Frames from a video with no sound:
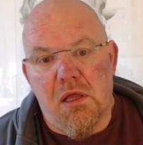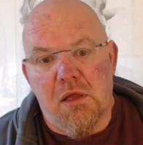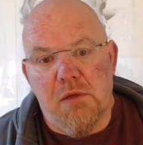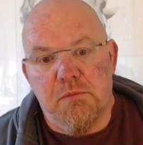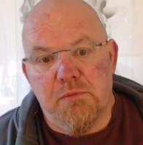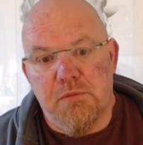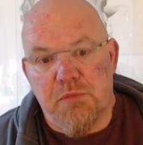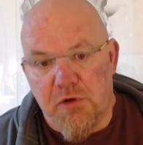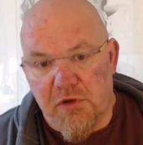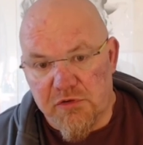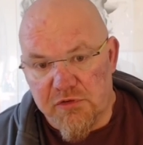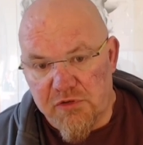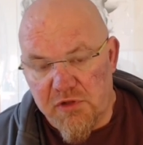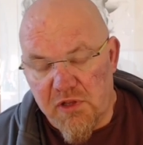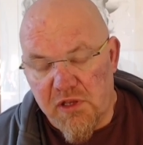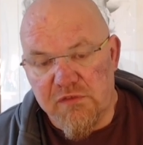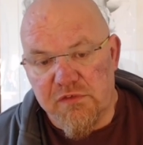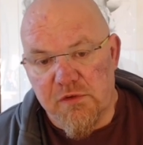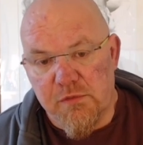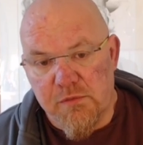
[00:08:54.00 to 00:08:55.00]

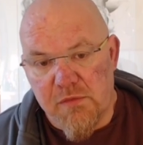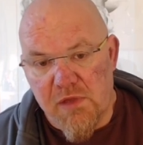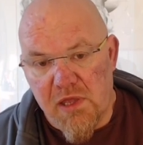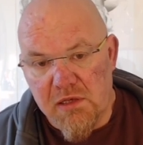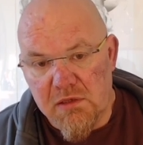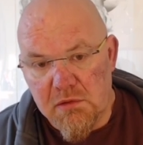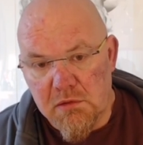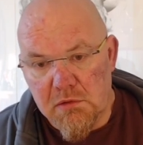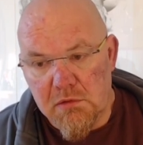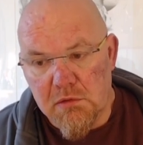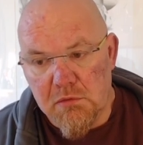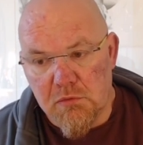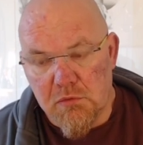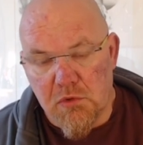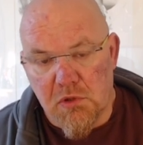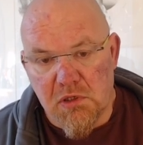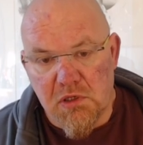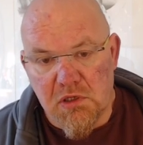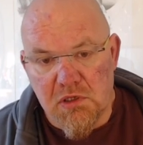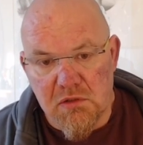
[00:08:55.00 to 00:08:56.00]
Prostate for men,
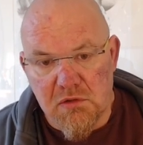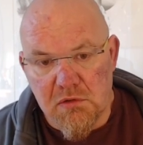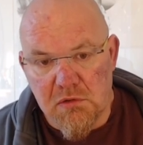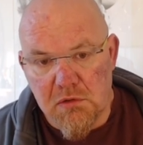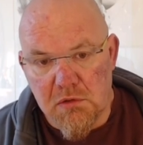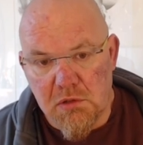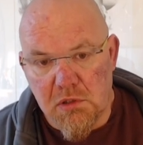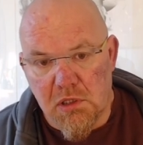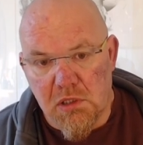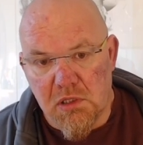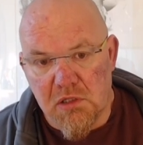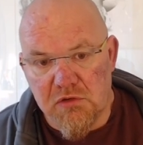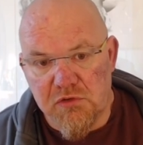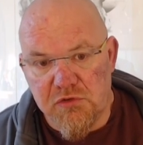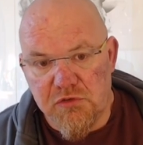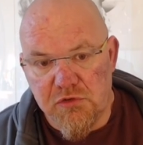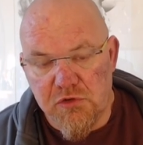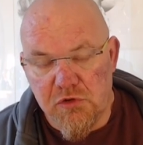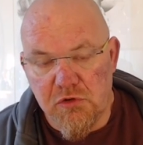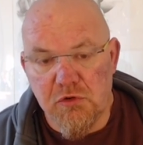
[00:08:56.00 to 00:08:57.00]
1 in
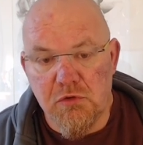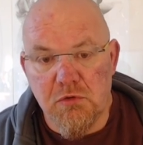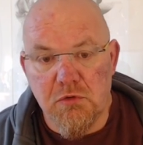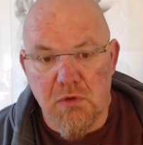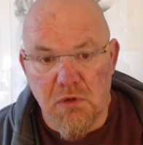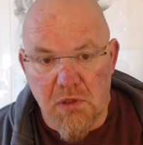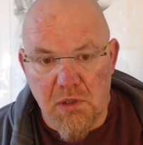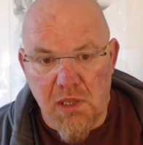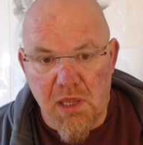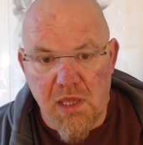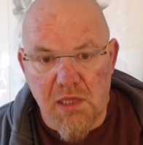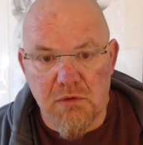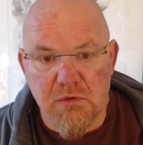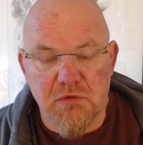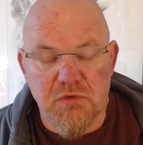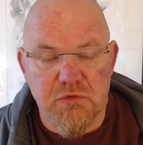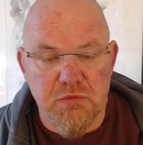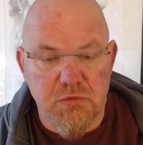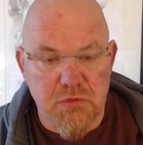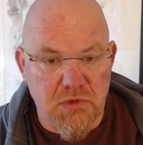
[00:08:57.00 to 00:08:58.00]
2
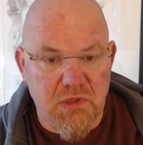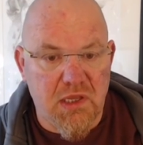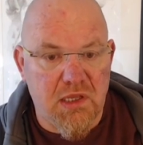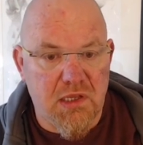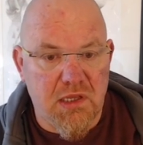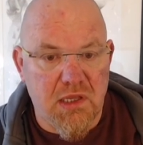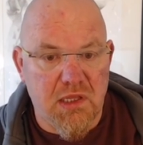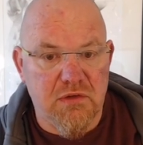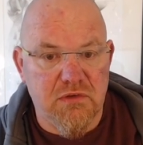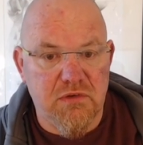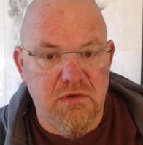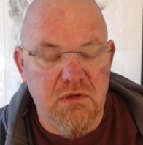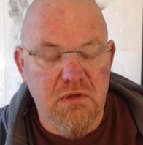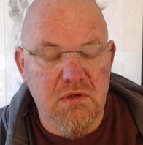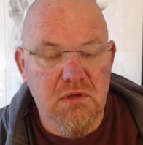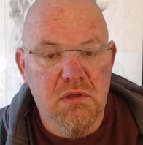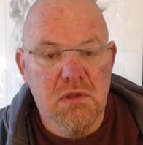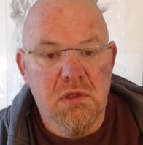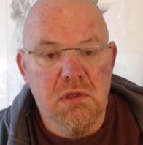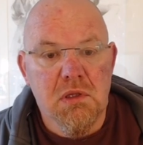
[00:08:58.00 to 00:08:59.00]
adults will get cancer,
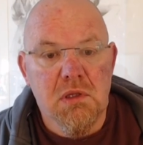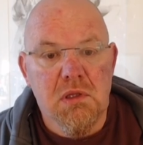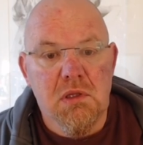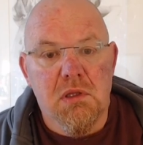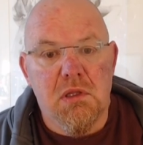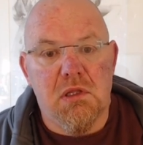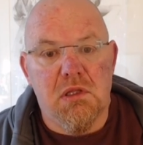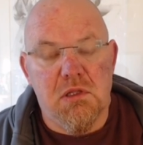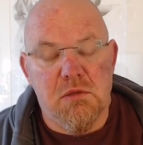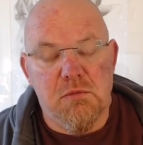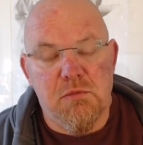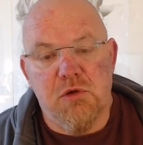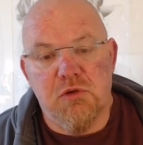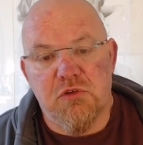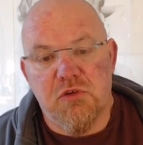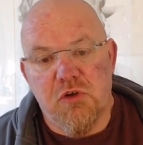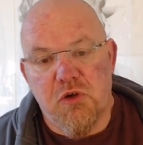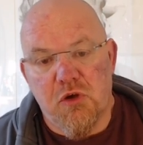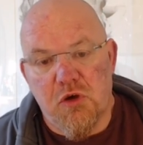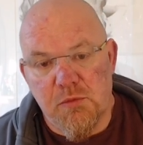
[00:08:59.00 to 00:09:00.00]
and the most
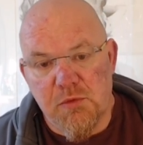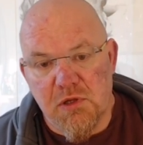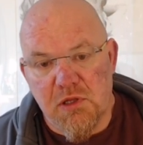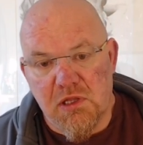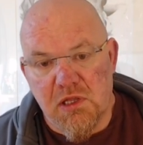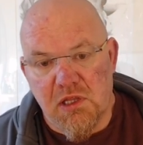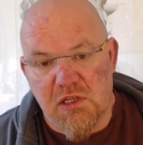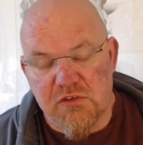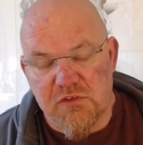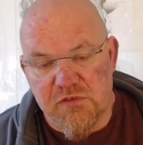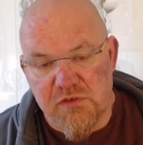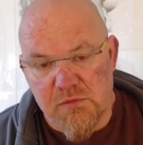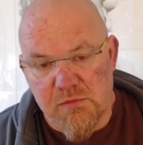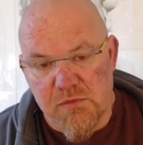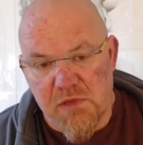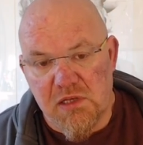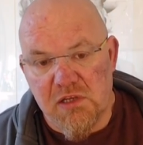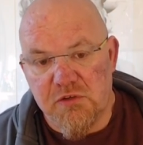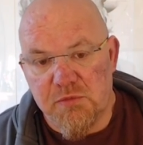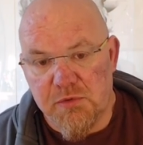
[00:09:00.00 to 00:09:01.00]
common cancer for
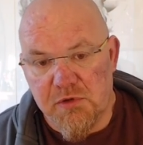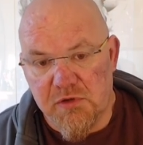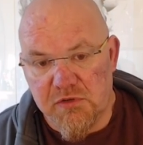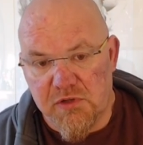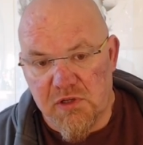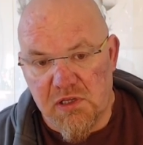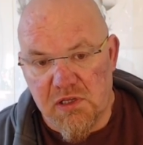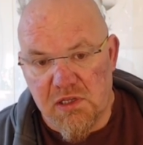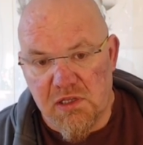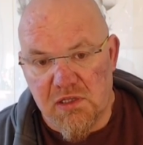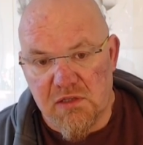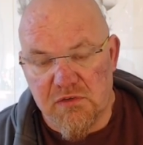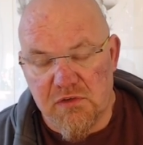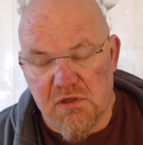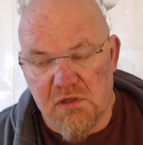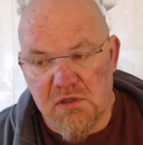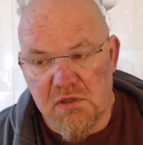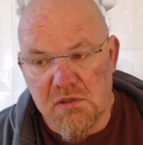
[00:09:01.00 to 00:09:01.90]
men is prostate cancer.